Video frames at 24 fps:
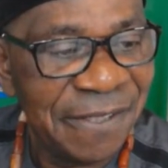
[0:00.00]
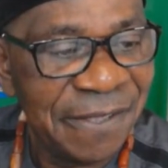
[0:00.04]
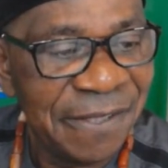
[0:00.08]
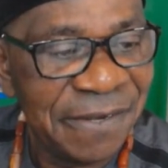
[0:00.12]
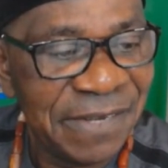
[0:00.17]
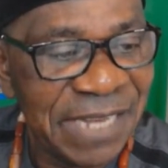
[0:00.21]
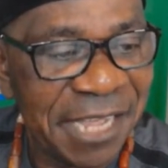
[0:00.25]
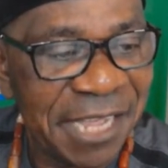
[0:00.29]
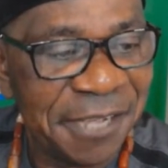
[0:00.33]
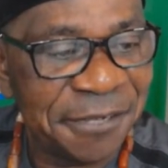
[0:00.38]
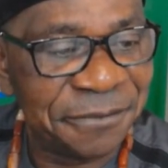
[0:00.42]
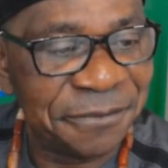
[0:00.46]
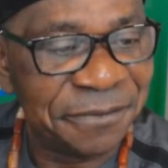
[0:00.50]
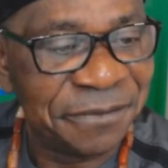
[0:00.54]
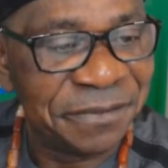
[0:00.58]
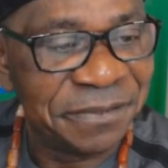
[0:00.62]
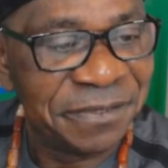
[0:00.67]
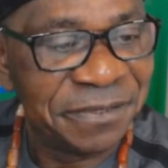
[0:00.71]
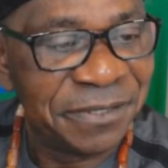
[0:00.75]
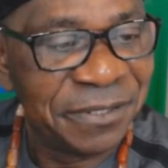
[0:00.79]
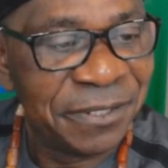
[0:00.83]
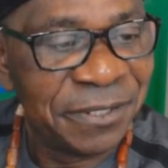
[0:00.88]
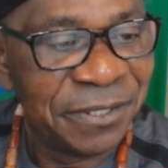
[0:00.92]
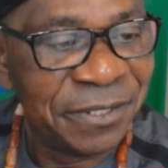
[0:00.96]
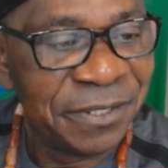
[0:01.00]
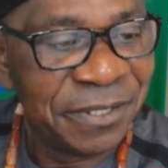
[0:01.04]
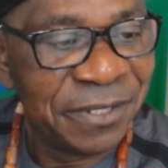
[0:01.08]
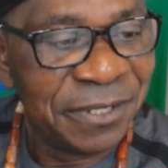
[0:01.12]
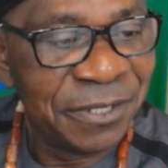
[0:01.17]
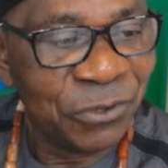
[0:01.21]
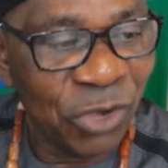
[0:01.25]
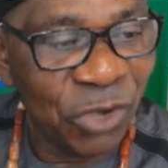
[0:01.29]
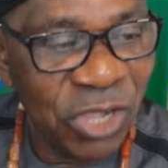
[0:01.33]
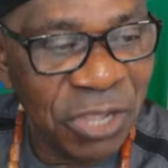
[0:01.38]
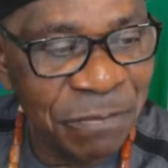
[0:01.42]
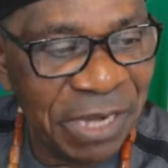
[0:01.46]
Now,
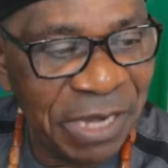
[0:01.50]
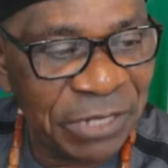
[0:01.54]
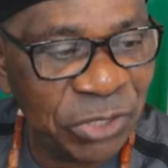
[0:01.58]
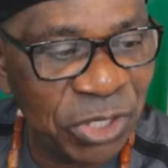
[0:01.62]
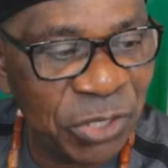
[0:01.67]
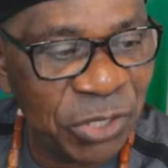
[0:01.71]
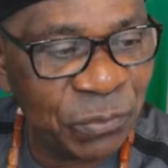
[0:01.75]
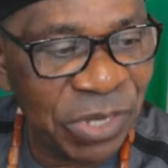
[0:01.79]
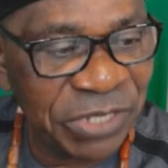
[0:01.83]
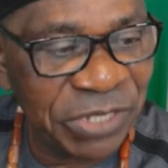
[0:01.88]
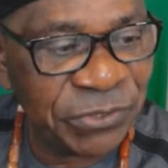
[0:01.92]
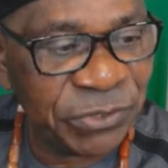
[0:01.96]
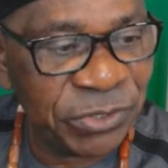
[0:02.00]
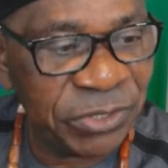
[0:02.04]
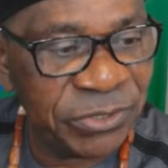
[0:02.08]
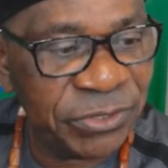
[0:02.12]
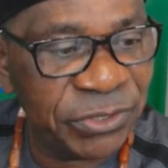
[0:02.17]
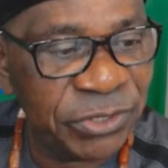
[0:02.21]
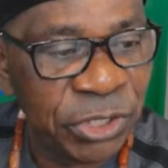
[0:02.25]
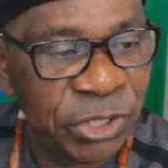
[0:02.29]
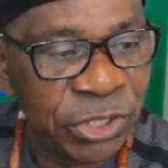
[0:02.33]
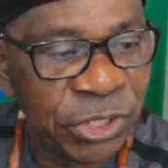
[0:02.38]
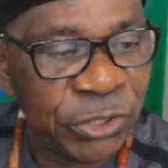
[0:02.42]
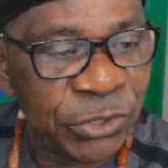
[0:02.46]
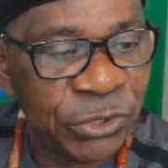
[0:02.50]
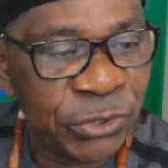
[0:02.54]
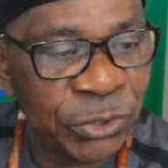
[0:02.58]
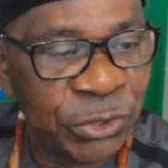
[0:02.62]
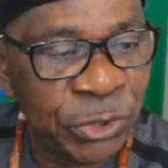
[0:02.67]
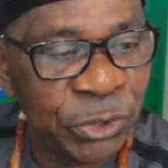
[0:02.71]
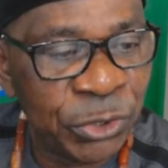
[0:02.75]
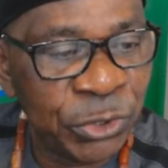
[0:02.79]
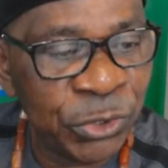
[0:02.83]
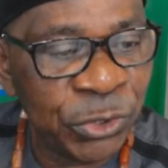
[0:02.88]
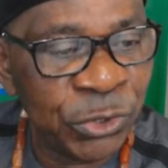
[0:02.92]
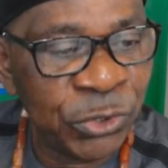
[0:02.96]
going back to the questions,
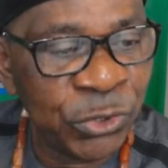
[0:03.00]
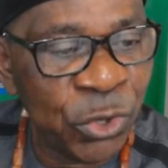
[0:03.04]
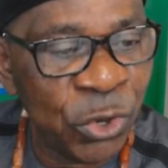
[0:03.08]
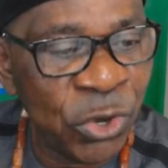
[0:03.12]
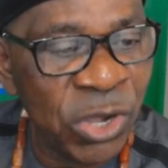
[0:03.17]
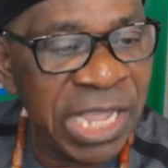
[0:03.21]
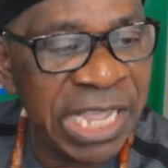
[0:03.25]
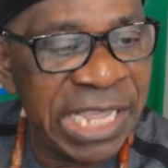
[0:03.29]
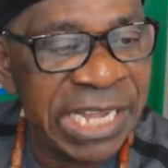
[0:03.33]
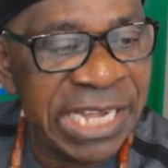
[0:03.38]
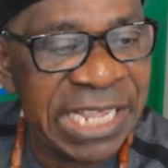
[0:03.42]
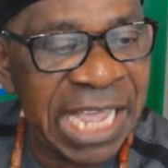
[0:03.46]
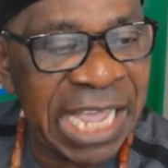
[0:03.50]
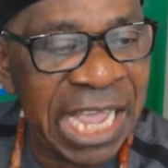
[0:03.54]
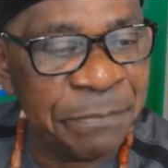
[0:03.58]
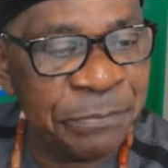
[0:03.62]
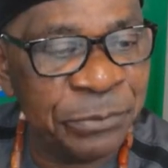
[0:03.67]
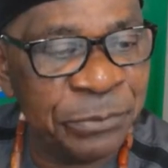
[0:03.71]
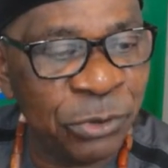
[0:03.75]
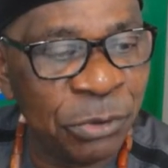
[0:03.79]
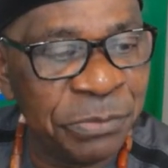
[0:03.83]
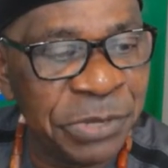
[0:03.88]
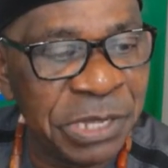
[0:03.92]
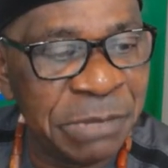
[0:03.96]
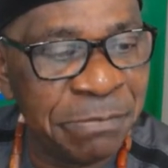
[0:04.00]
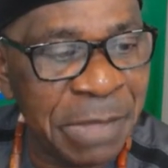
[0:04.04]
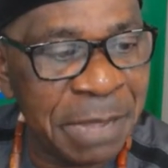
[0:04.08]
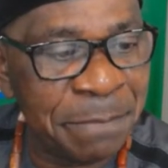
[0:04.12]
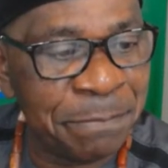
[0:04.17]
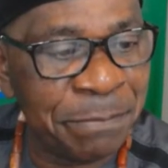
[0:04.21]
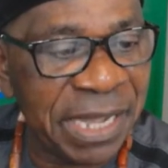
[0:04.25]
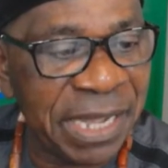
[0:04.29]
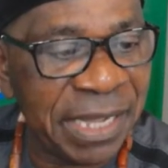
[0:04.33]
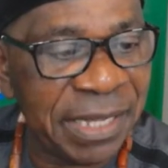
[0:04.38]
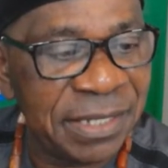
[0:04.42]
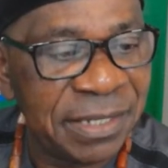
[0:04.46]
do you know any IPOB
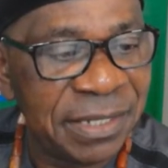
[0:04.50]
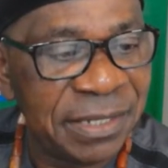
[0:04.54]
member?